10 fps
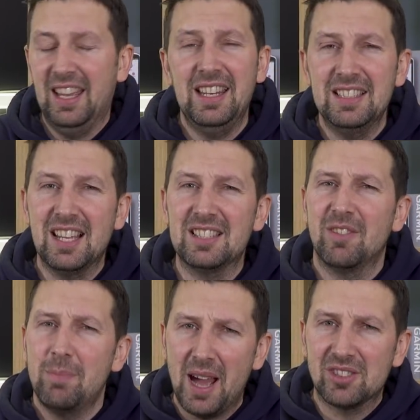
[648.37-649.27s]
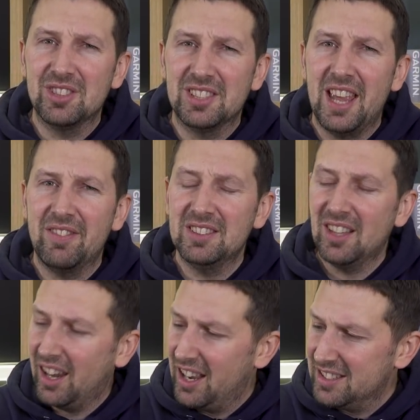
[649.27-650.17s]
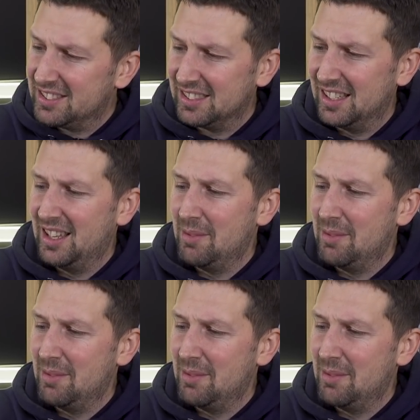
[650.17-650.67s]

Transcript: And he says, "For battery saving tyres,